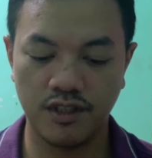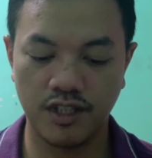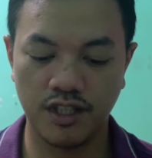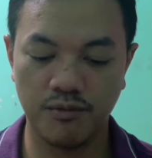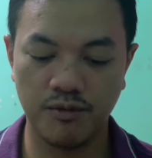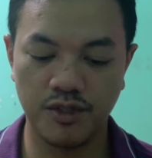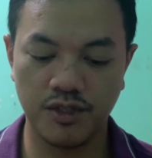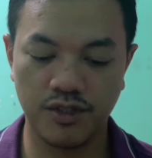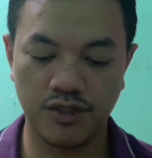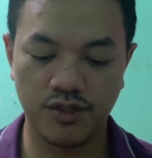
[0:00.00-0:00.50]
let
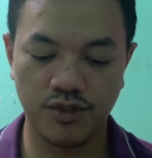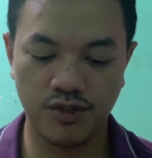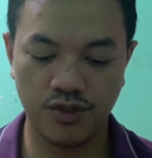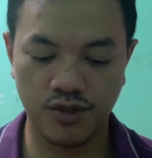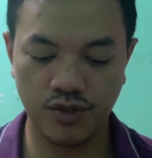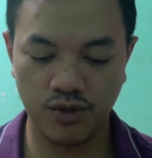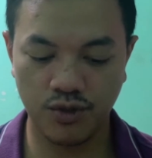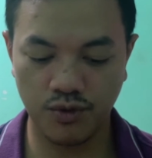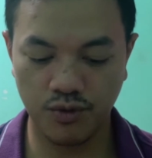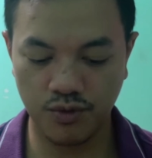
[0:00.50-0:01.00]
me just
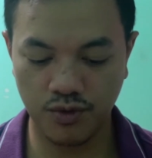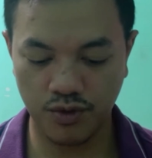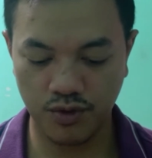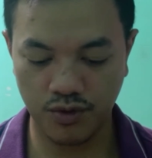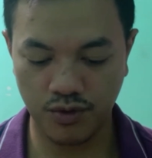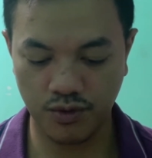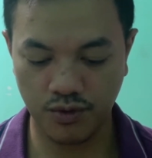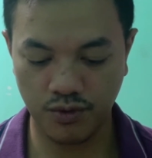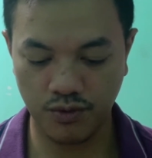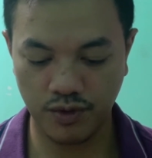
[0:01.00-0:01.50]
show
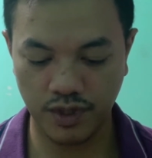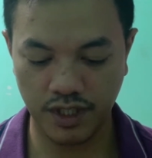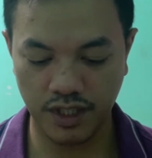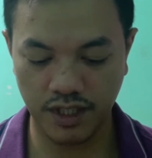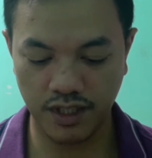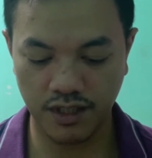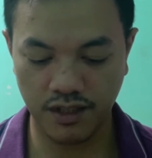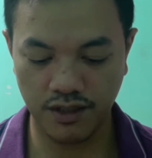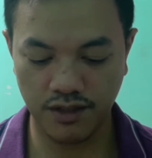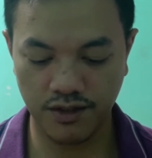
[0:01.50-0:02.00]
you what
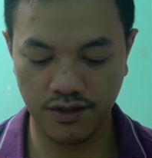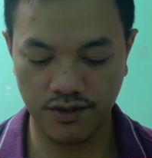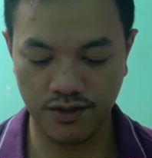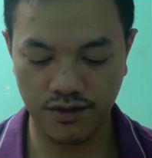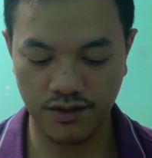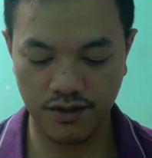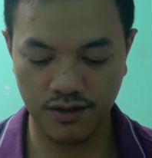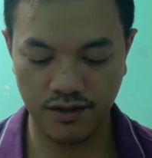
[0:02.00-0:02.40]
it is.